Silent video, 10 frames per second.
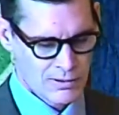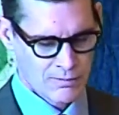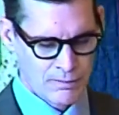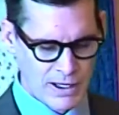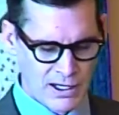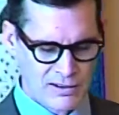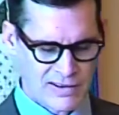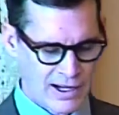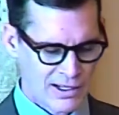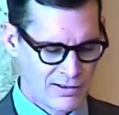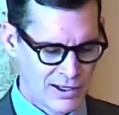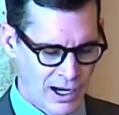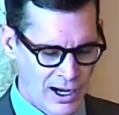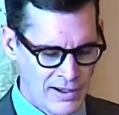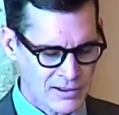means that in the
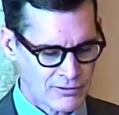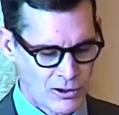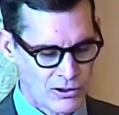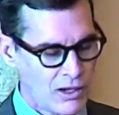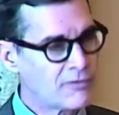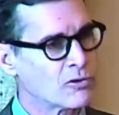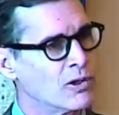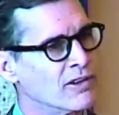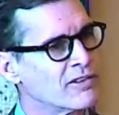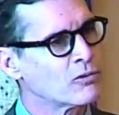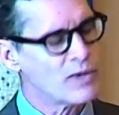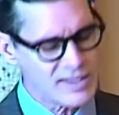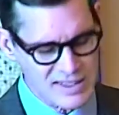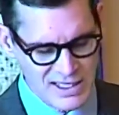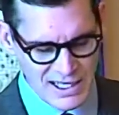eyes of our loved ones, we
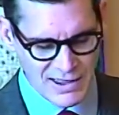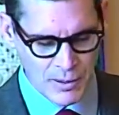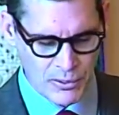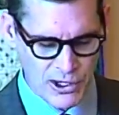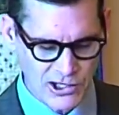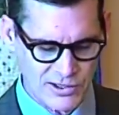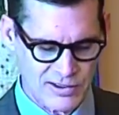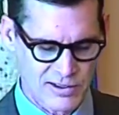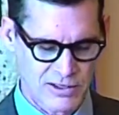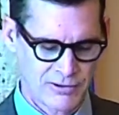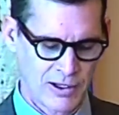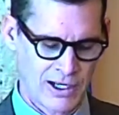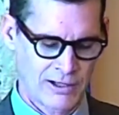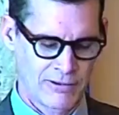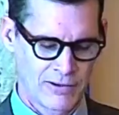see that preciousness of
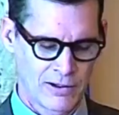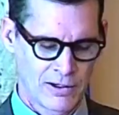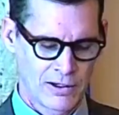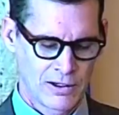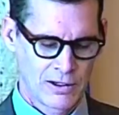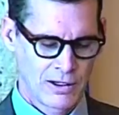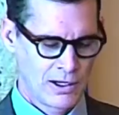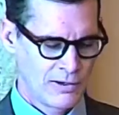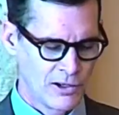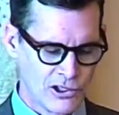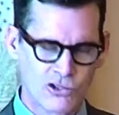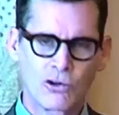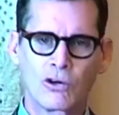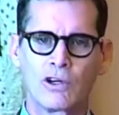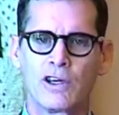life. In the
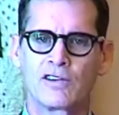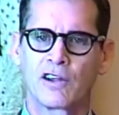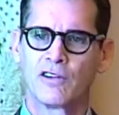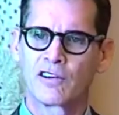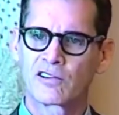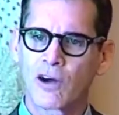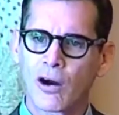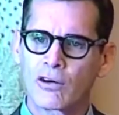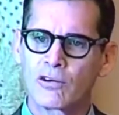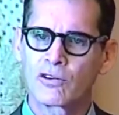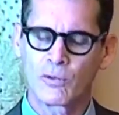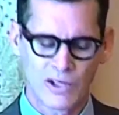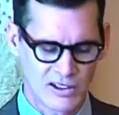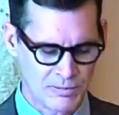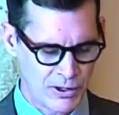joys and the sorrows we
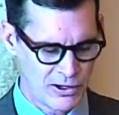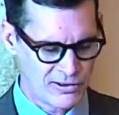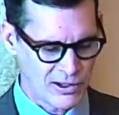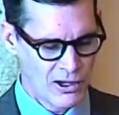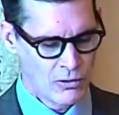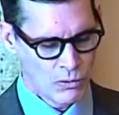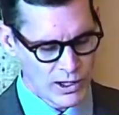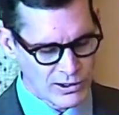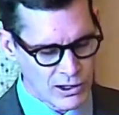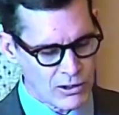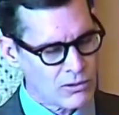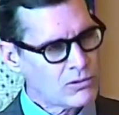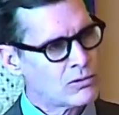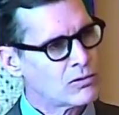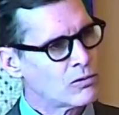experience, we
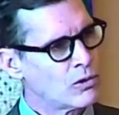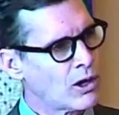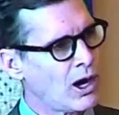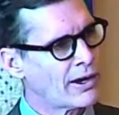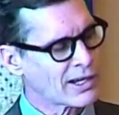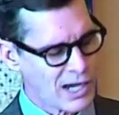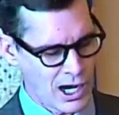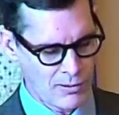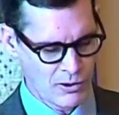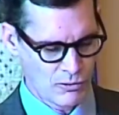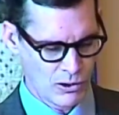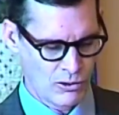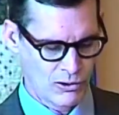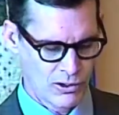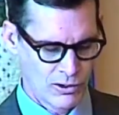know we're on a common
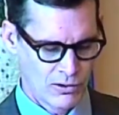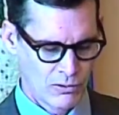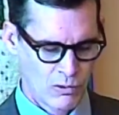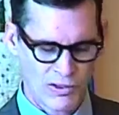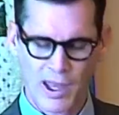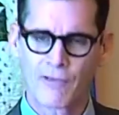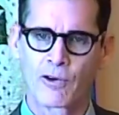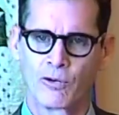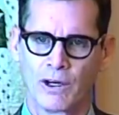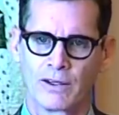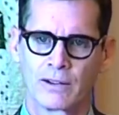road with everyone,